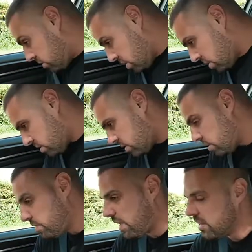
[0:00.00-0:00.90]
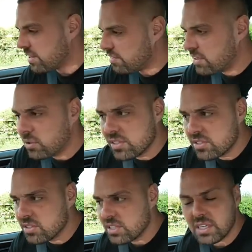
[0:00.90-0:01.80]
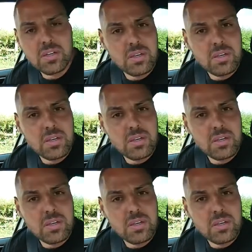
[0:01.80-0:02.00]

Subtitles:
In fact, let's have a little listen to see